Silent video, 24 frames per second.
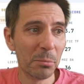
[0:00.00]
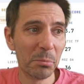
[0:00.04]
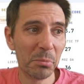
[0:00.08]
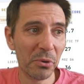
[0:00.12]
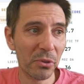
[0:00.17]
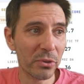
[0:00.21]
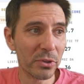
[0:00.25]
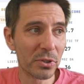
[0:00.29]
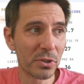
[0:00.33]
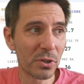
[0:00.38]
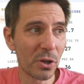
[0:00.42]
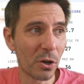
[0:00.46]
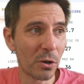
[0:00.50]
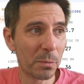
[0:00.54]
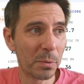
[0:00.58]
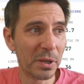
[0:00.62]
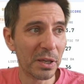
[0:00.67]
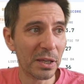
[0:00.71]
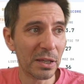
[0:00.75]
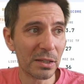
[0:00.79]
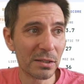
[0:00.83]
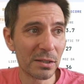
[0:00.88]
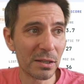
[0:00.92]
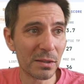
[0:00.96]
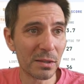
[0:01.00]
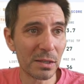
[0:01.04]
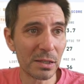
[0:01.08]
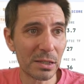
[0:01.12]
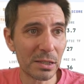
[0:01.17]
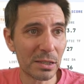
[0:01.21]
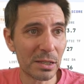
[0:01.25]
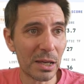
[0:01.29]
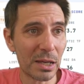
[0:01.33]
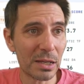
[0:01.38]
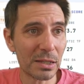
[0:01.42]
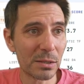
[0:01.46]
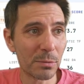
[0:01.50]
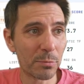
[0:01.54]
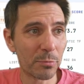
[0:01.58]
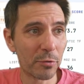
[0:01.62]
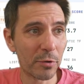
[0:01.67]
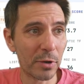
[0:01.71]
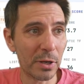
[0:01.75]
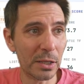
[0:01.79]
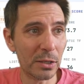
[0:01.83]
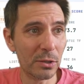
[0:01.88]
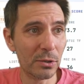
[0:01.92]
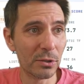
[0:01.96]
but the topics and the stats are
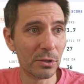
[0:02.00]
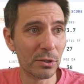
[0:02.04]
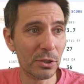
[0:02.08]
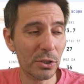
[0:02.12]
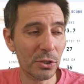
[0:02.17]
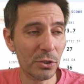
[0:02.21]
pretty good.